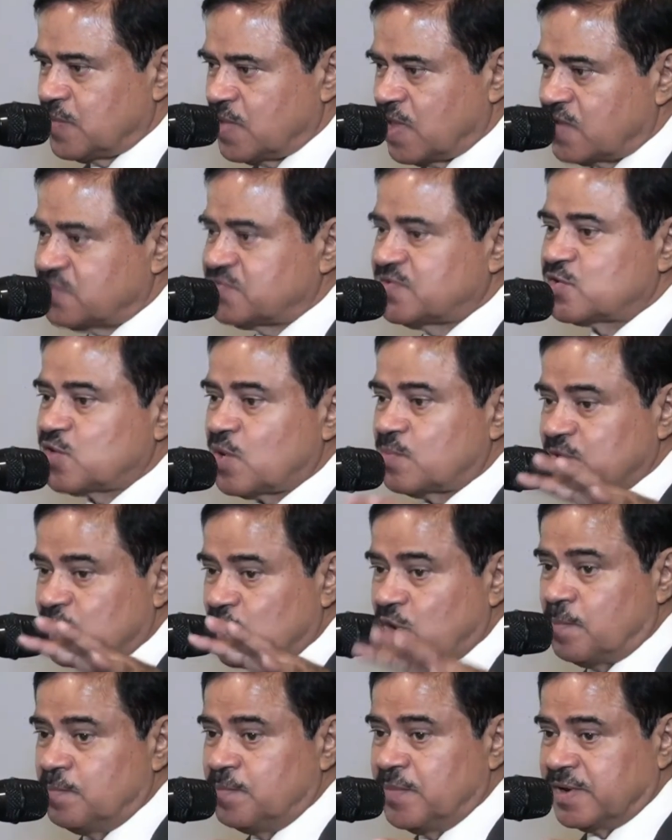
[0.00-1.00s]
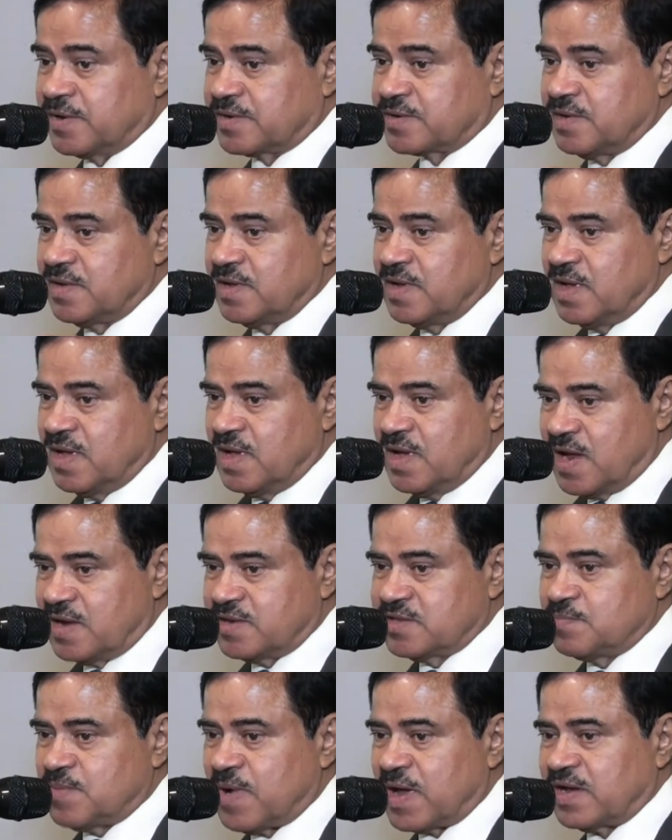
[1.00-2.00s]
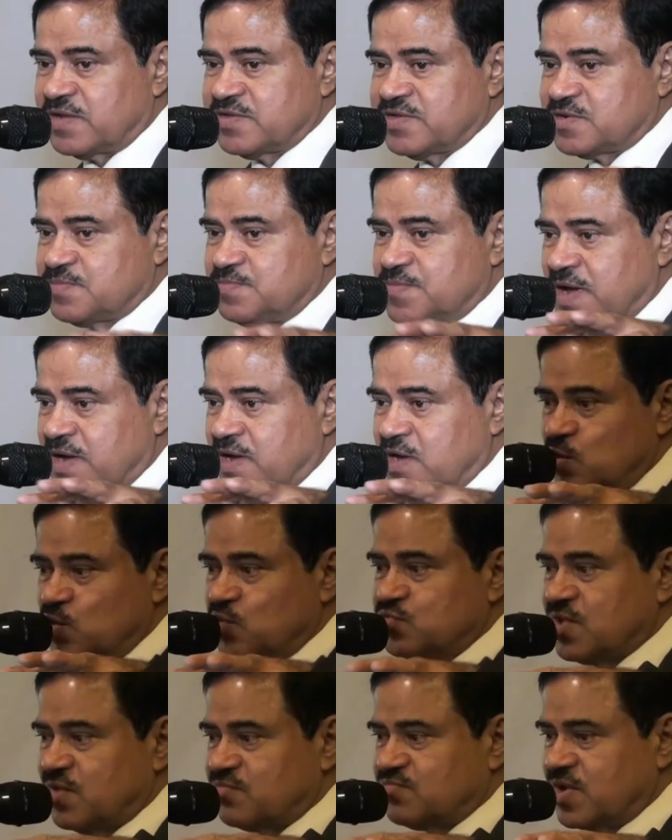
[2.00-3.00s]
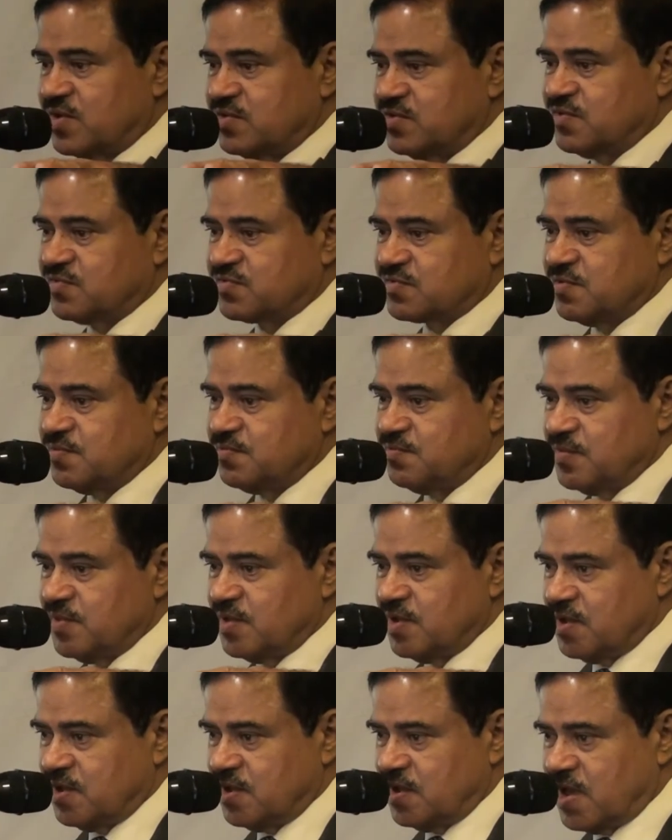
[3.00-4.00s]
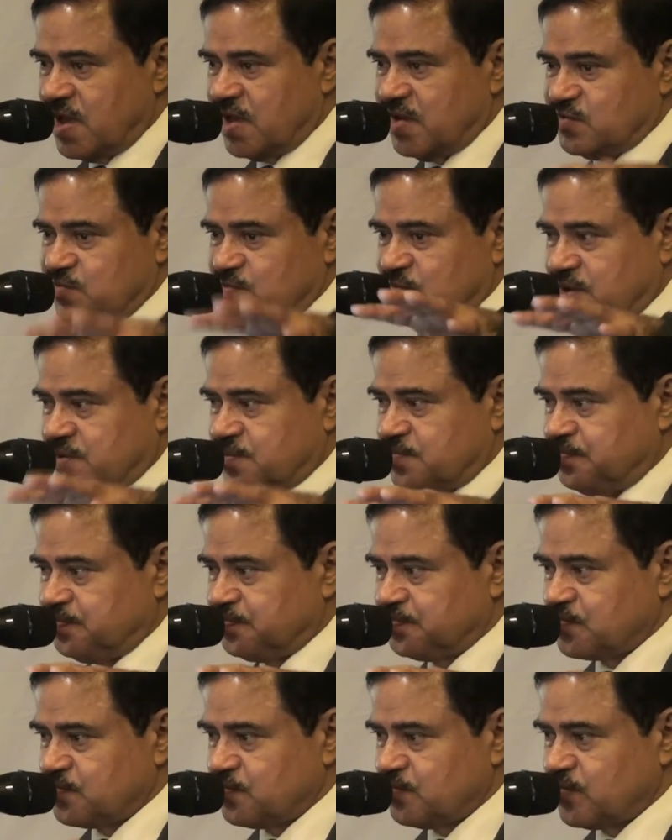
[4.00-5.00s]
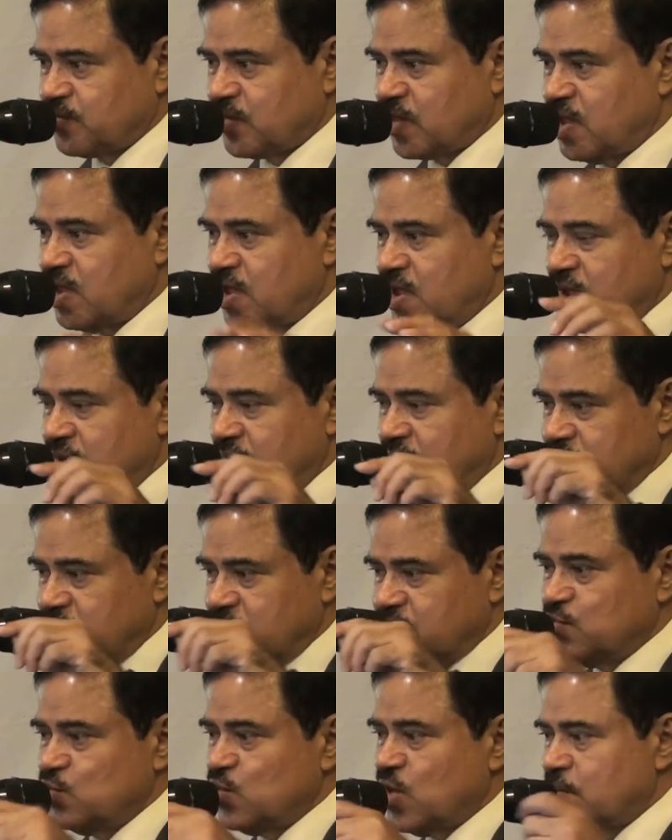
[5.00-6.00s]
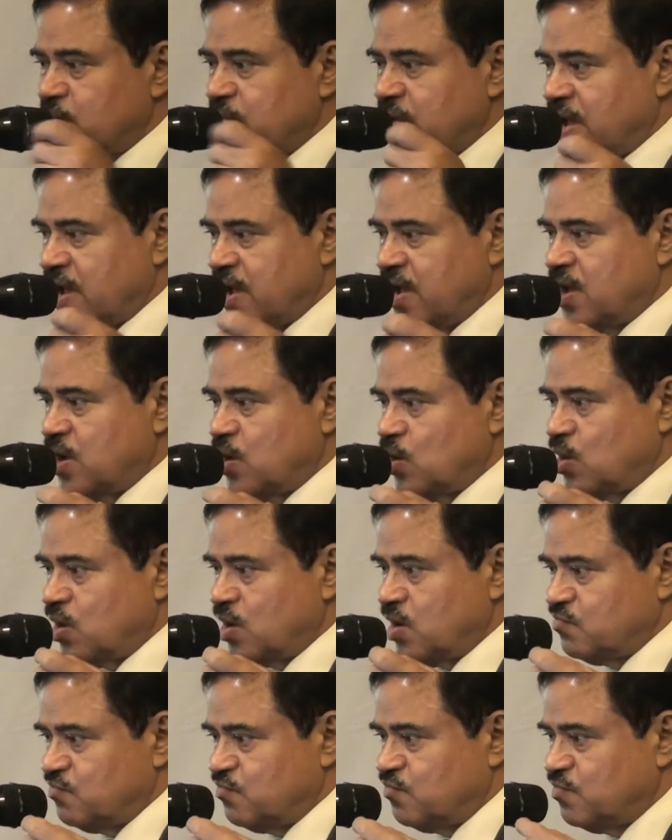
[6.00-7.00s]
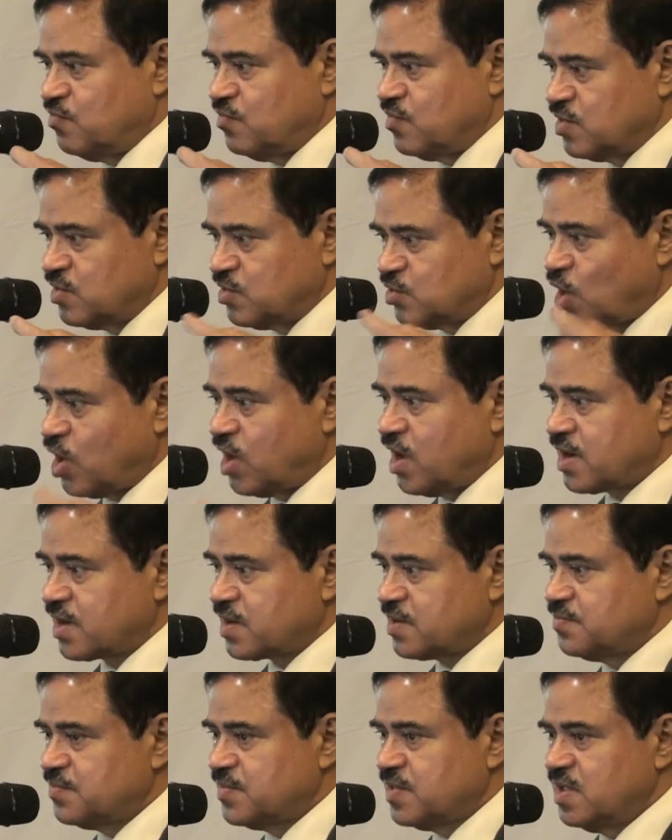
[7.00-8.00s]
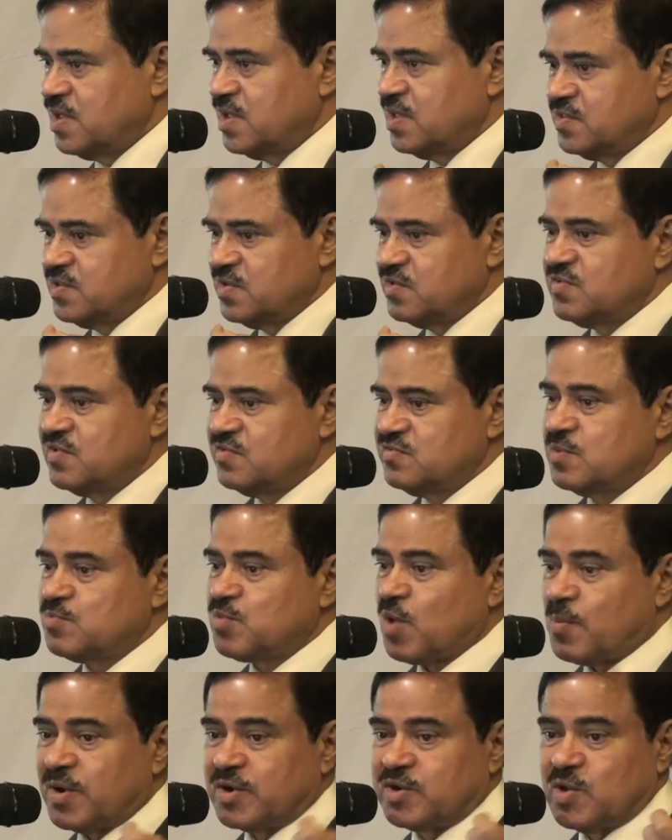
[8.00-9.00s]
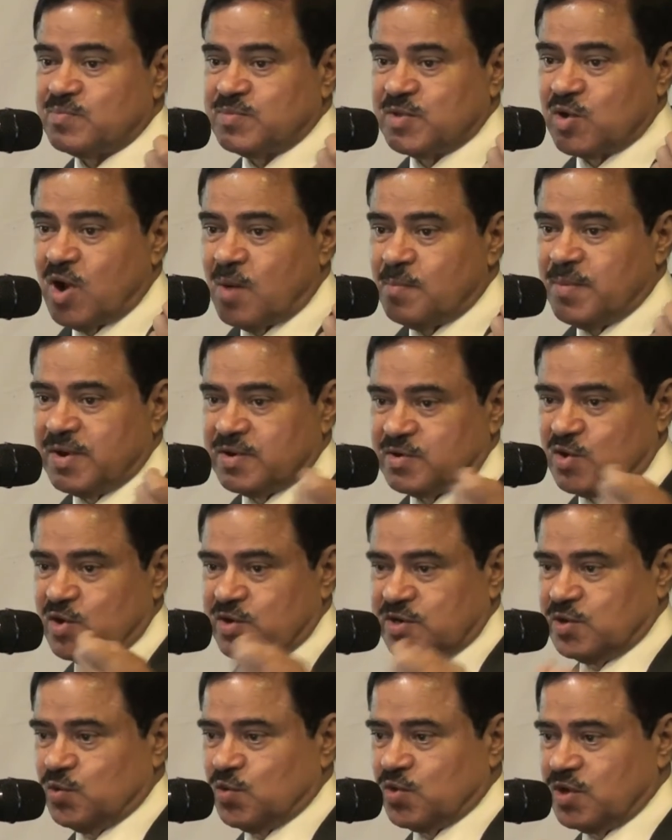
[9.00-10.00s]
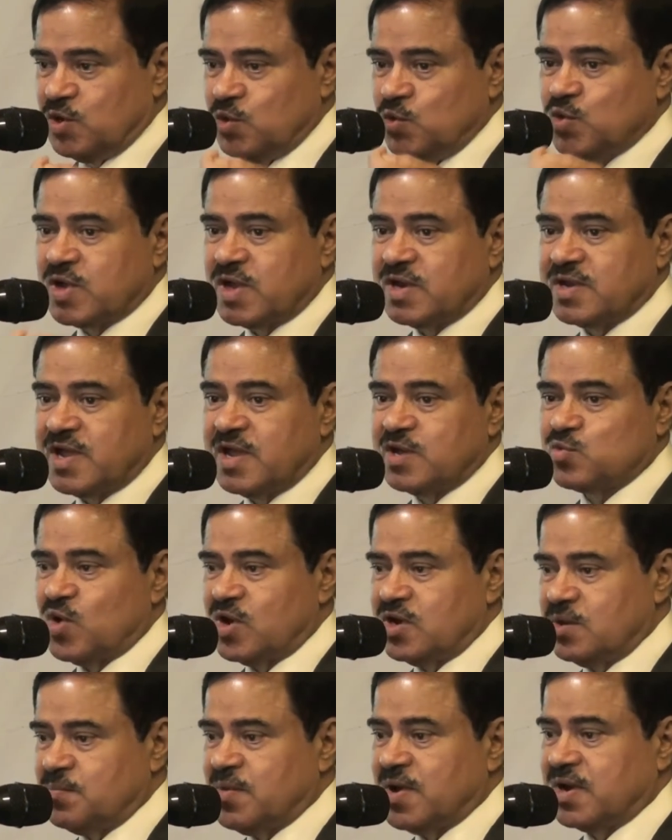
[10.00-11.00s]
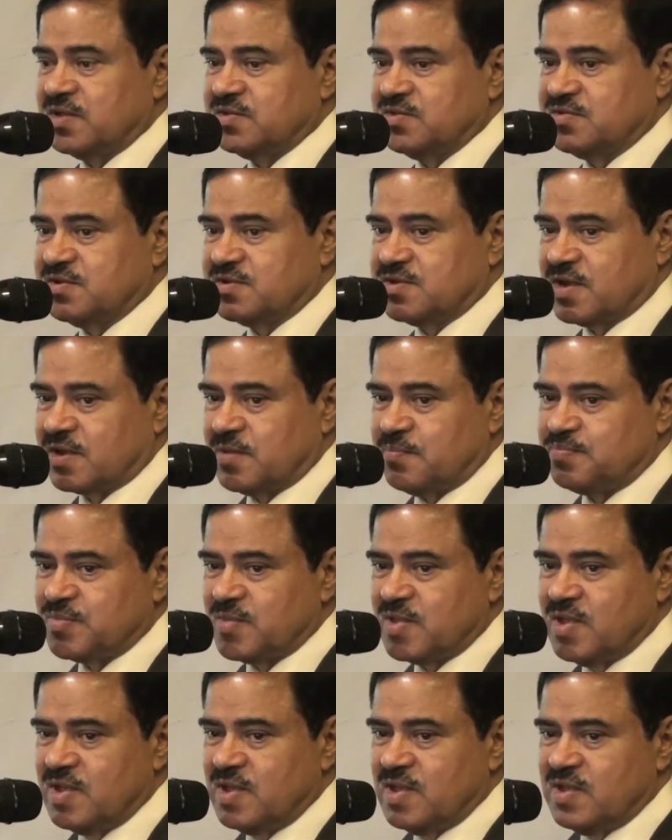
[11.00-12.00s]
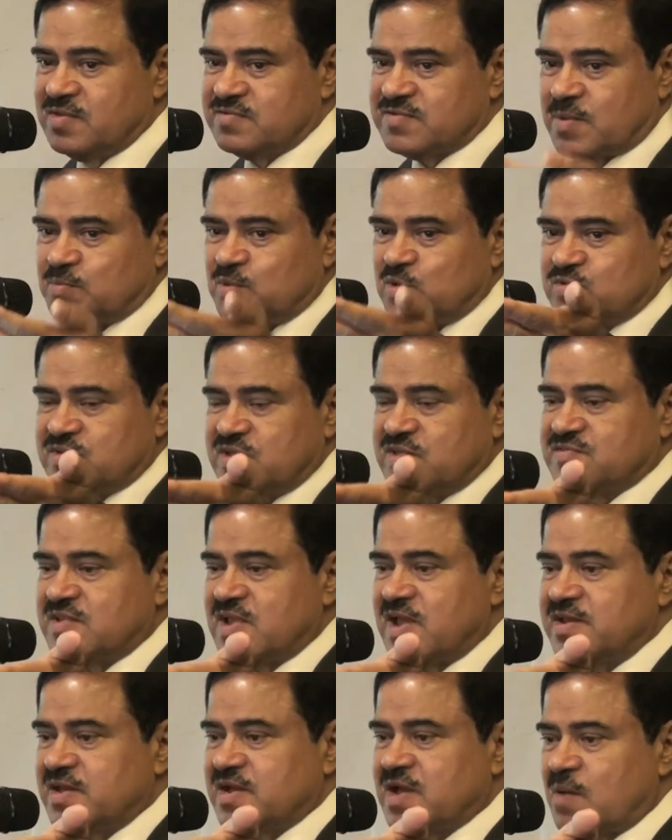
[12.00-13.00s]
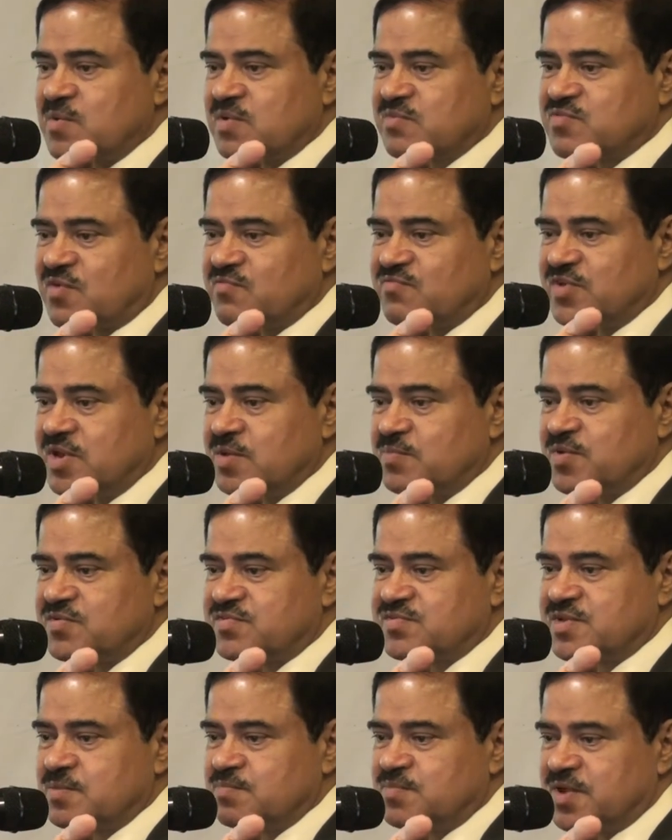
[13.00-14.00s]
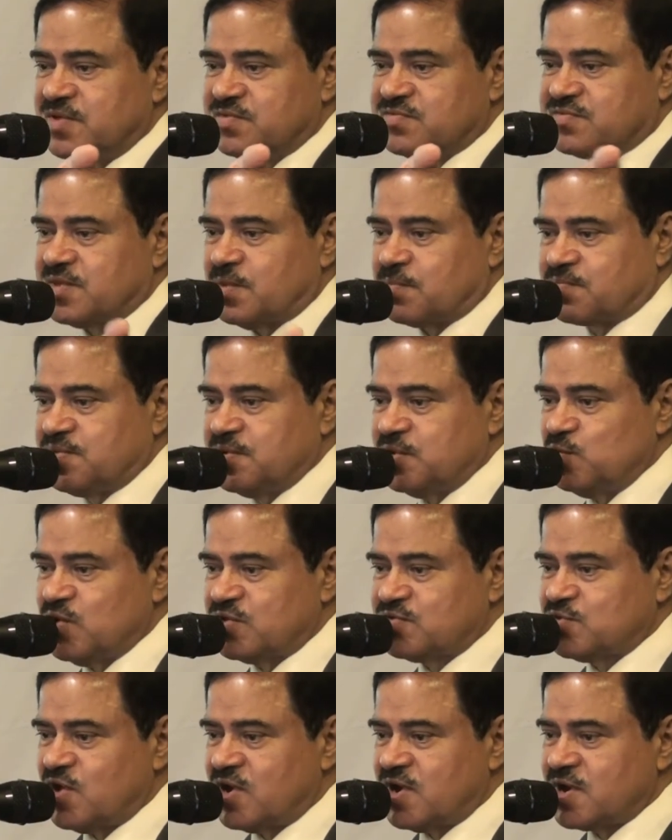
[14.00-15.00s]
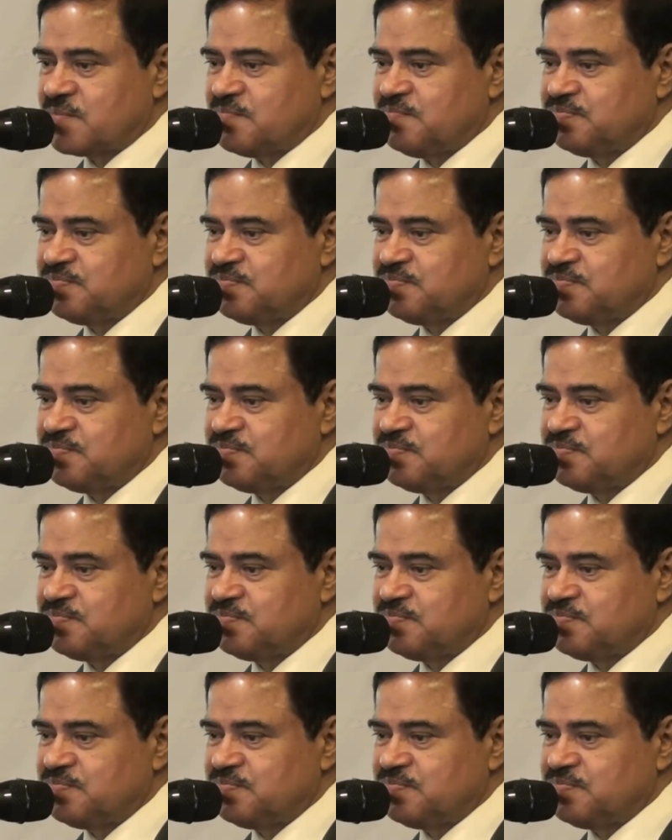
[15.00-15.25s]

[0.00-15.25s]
asset of the government and the Bangladesh Bank looks after this arrangement. If you have a dollar, this is the property of the government, not you. You can get only Bangladeshi taka. Suppose this lady coming from Philippines, she brings some US dollar.